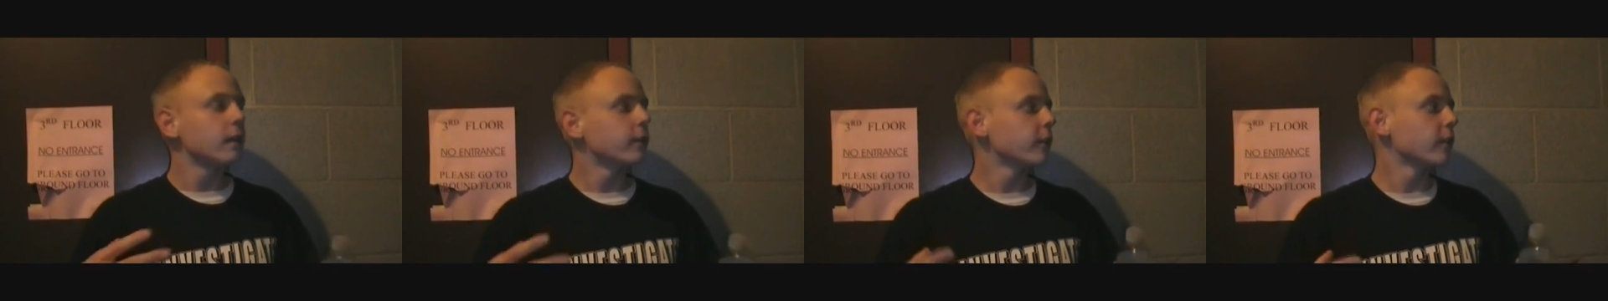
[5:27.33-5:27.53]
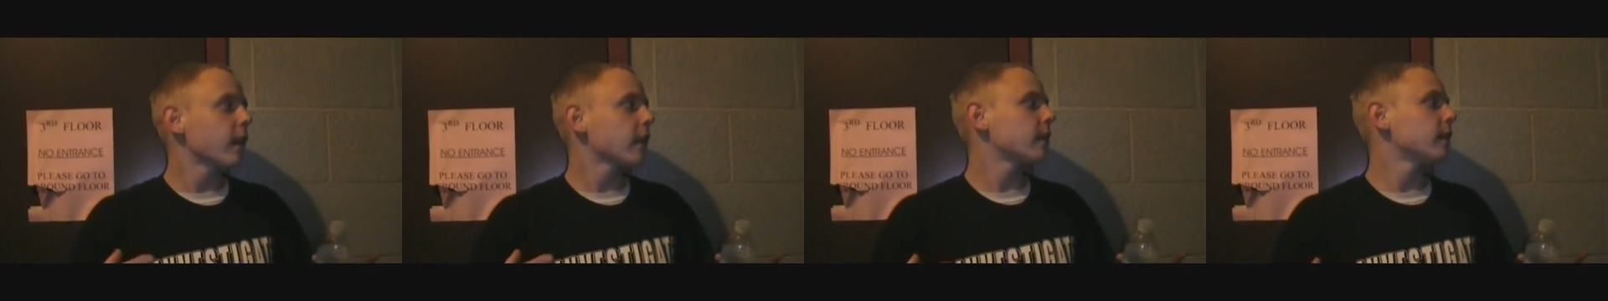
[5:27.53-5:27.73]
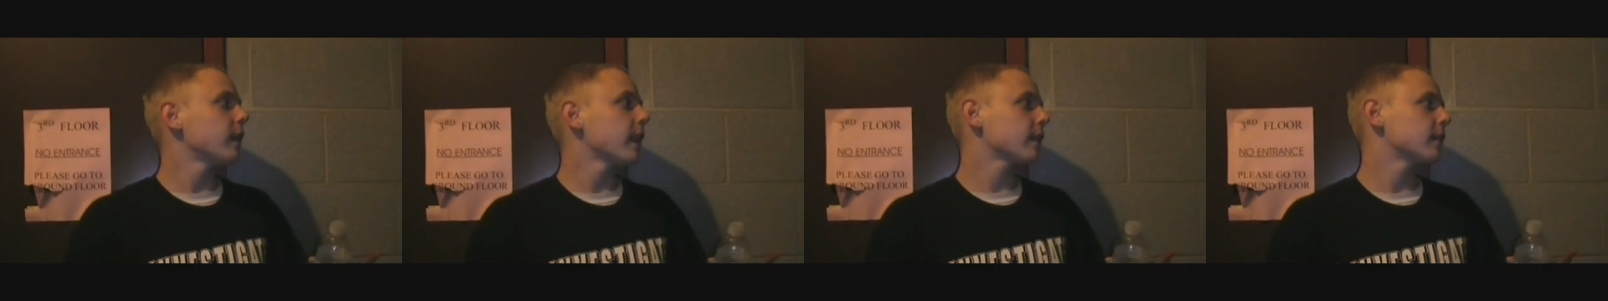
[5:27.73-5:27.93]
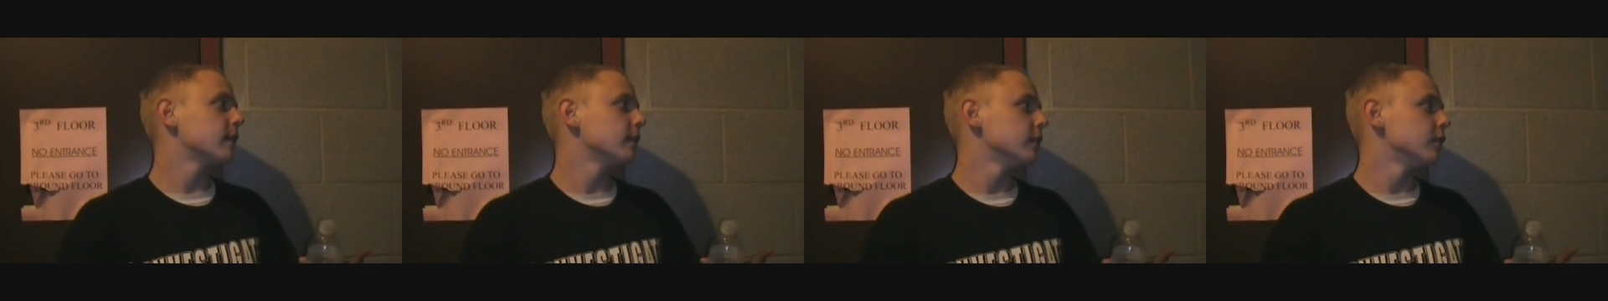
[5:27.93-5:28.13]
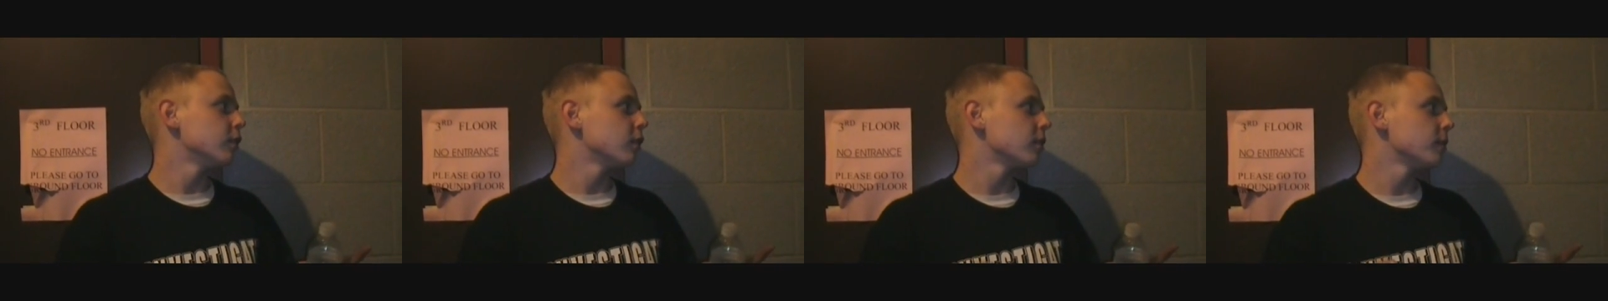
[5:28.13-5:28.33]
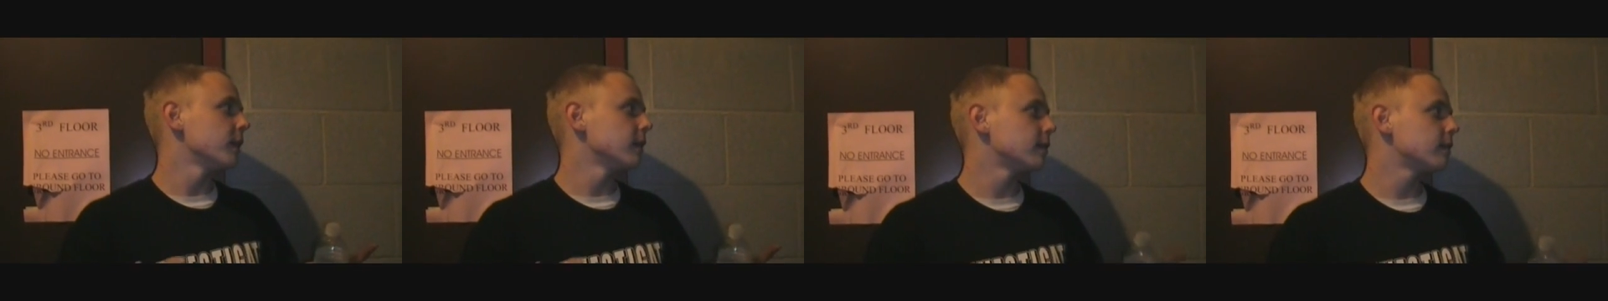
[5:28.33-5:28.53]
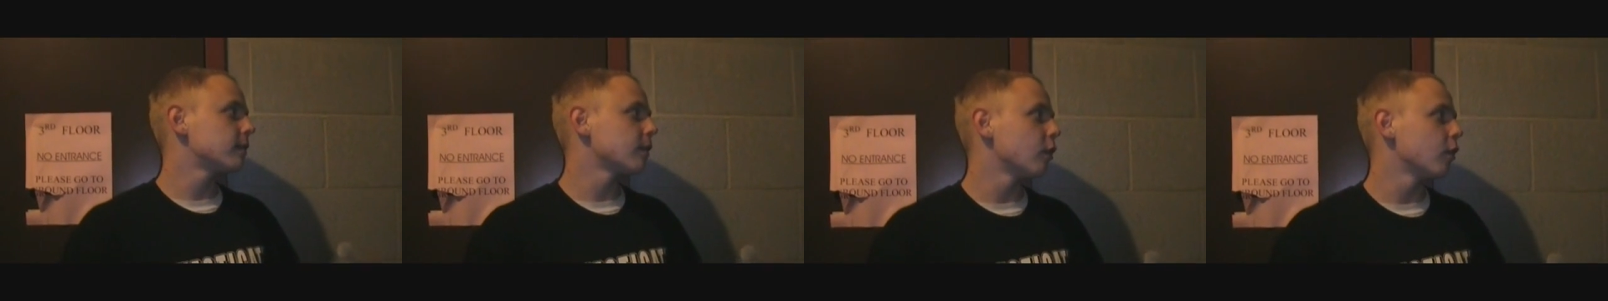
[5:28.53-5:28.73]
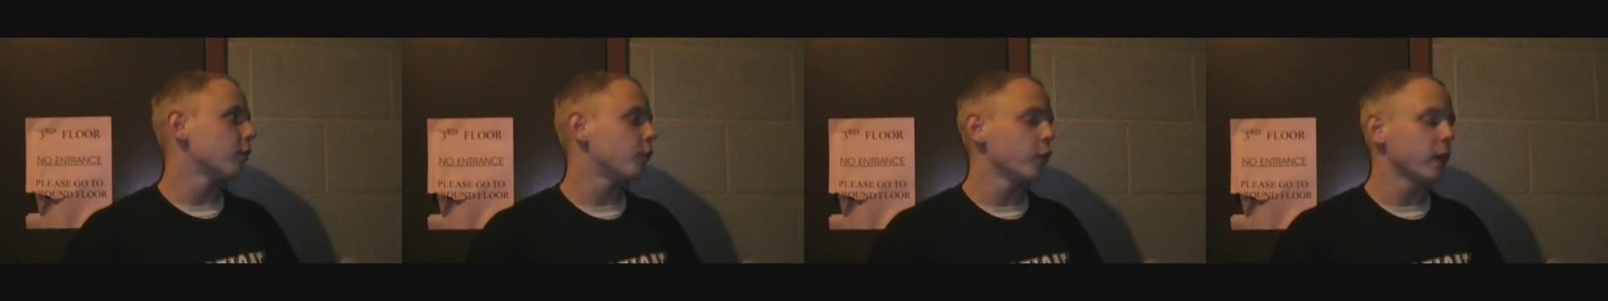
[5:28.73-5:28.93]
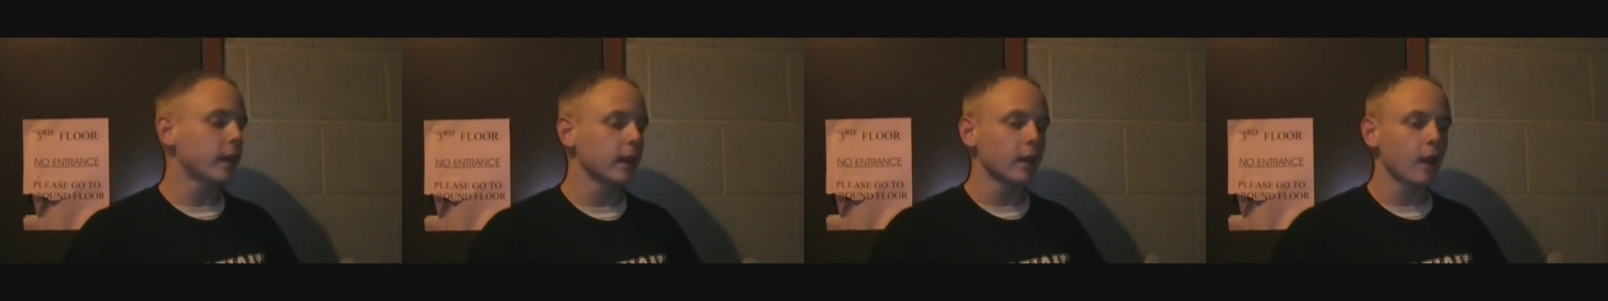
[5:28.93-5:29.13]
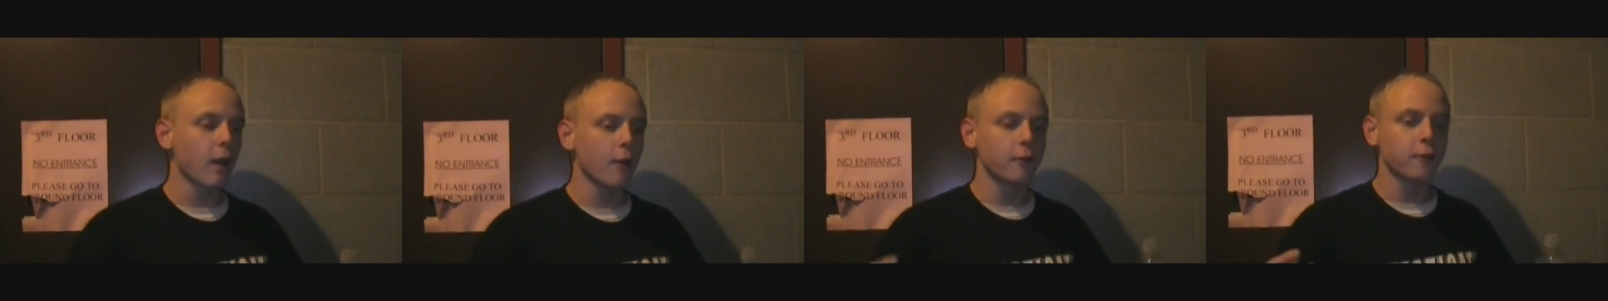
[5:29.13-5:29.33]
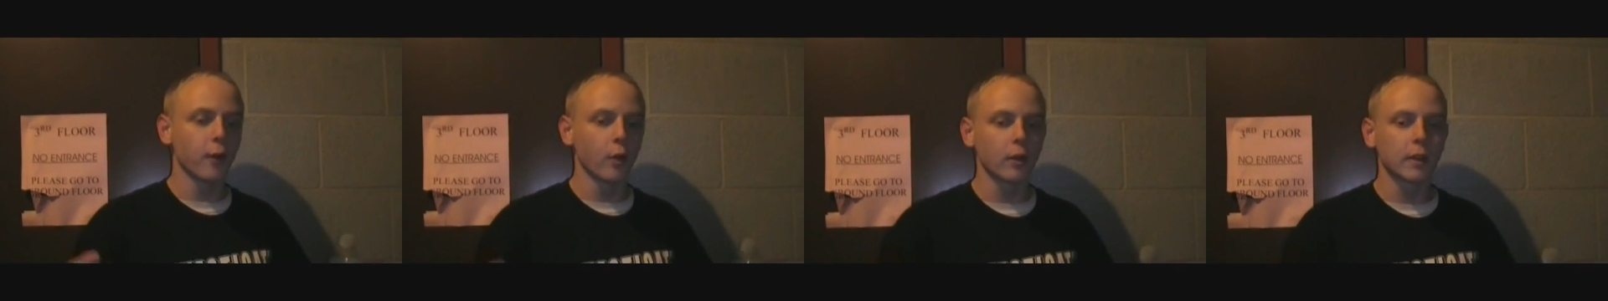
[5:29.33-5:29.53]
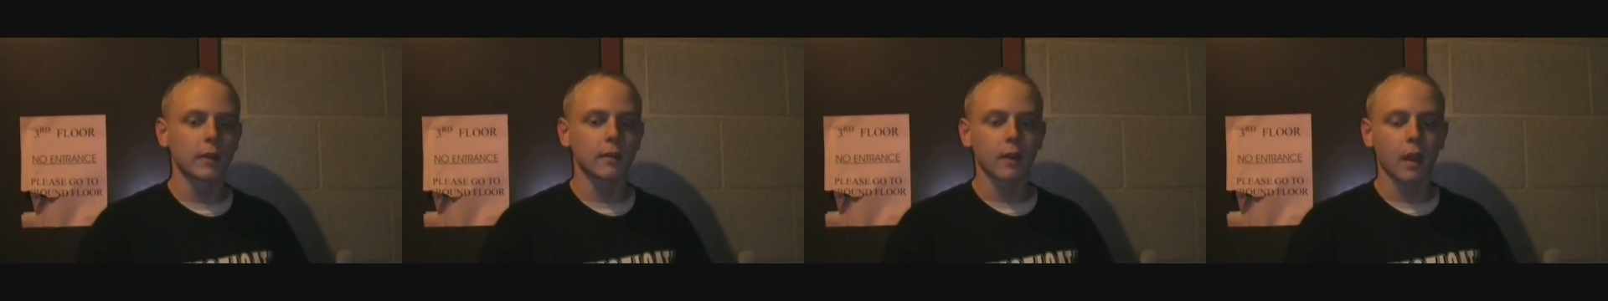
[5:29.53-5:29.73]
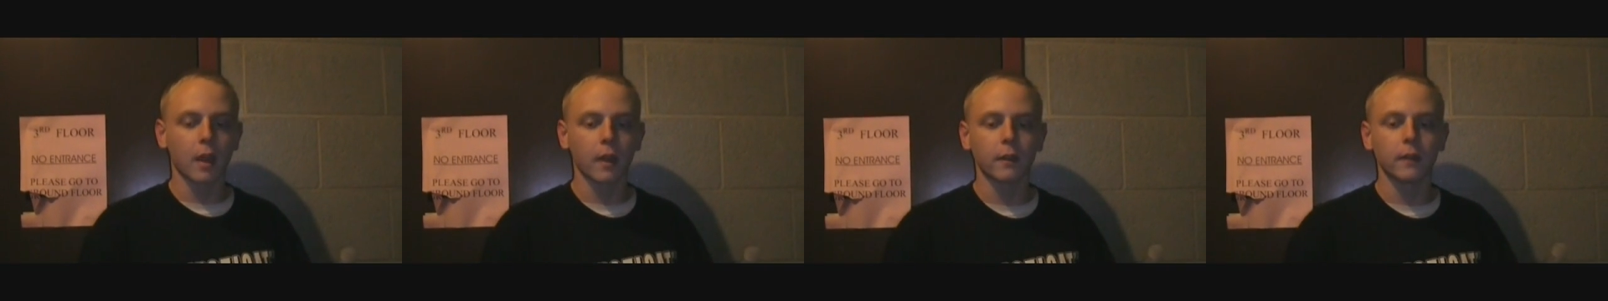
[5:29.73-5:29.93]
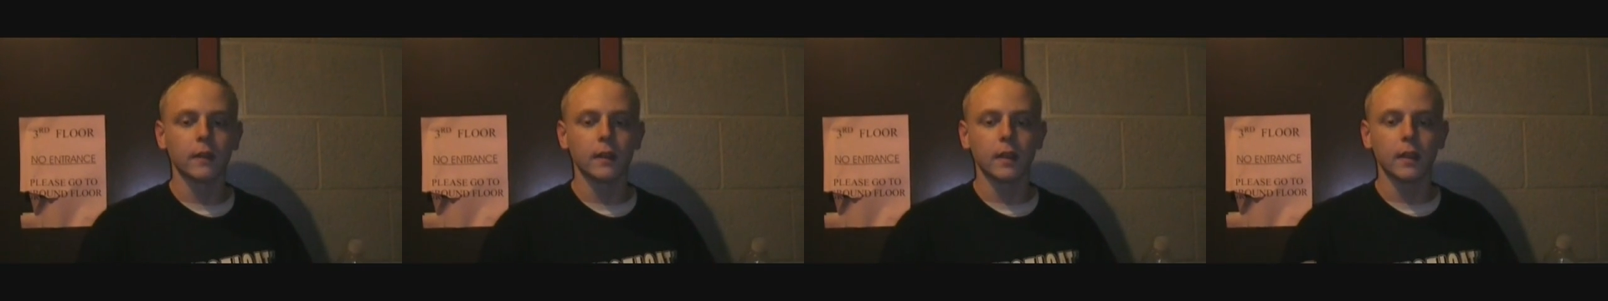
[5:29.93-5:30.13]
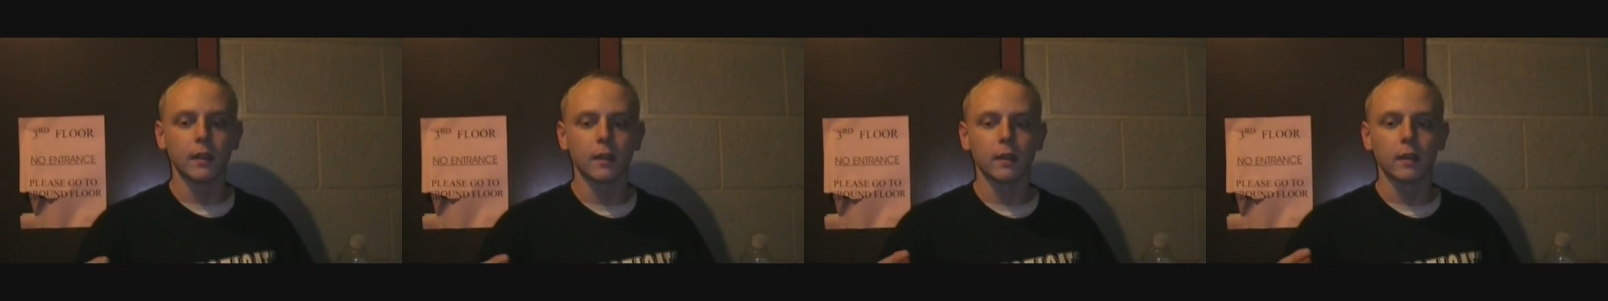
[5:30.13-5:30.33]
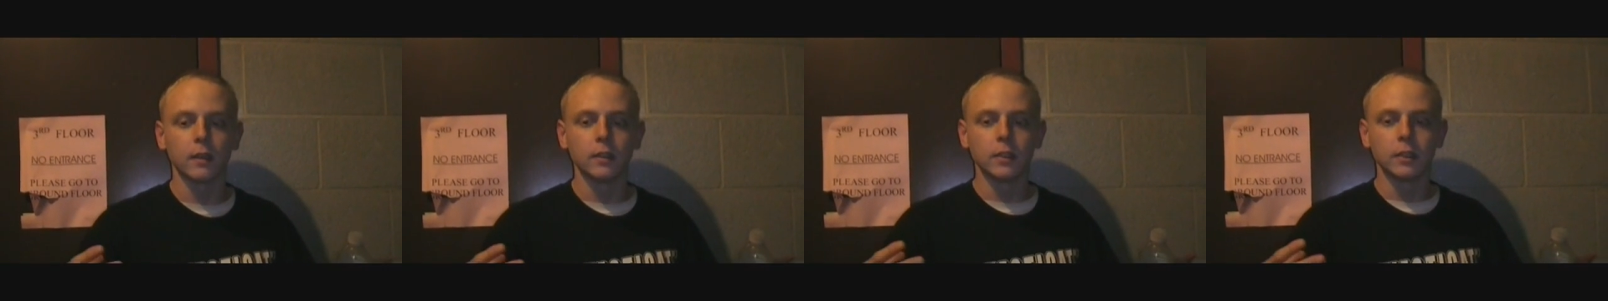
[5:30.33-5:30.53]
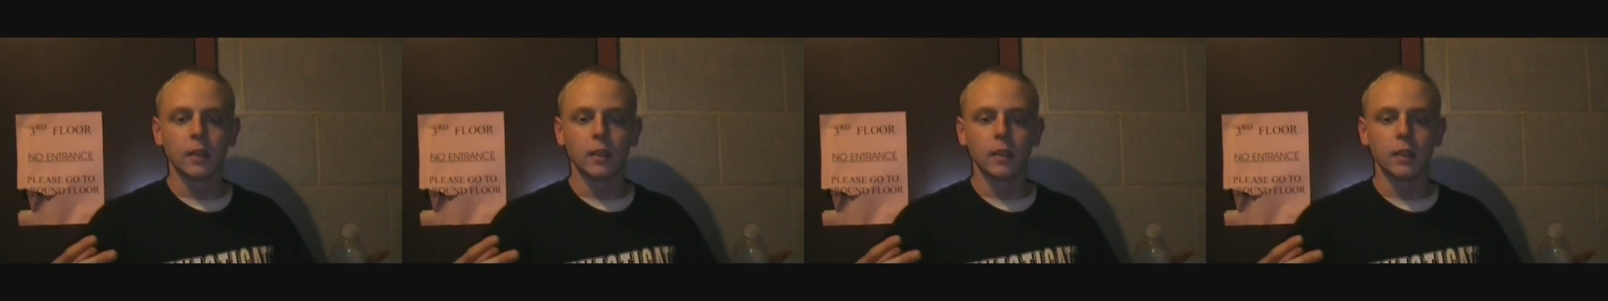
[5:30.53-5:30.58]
They're not connected, you know what I mean? So if we can all focus on the